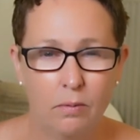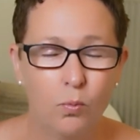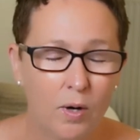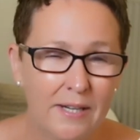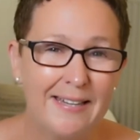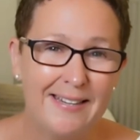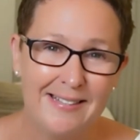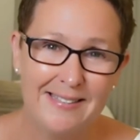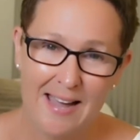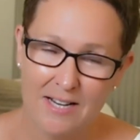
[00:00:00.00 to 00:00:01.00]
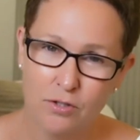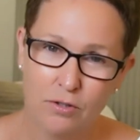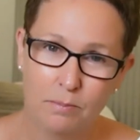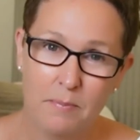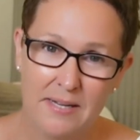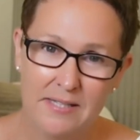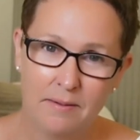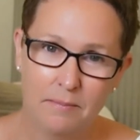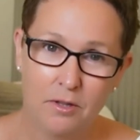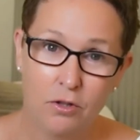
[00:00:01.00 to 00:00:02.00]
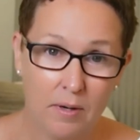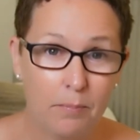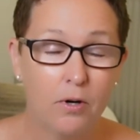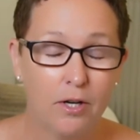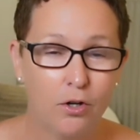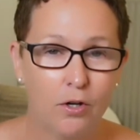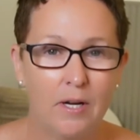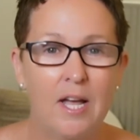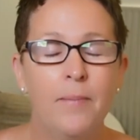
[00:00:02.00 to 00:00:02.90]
What is actual Medicine 3.0?